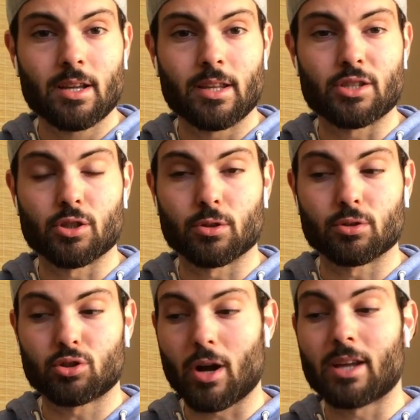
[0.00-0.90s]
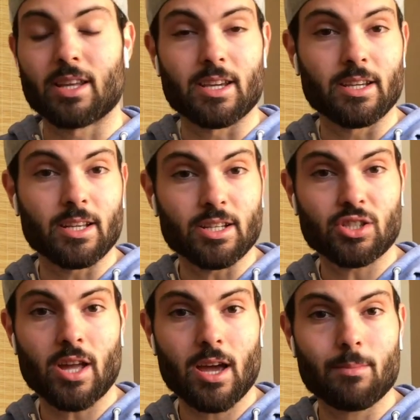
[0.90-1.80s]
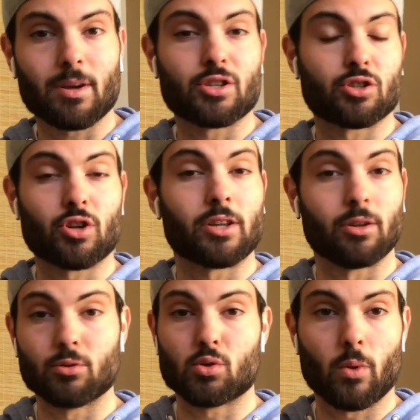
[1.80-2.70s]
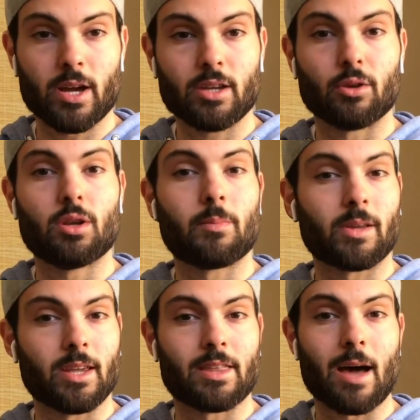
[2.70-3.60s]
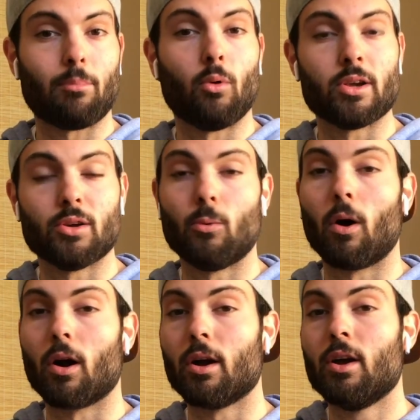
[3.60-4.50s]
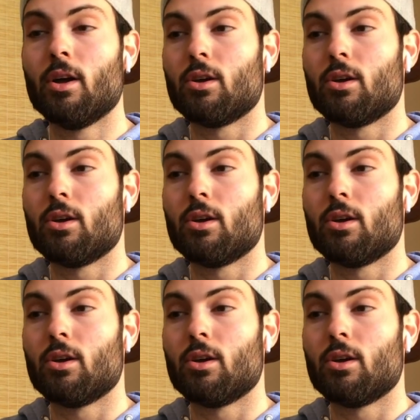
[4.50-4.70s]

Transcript: that you're trying to eat each day because you're trying to lose weight, typically at that point you are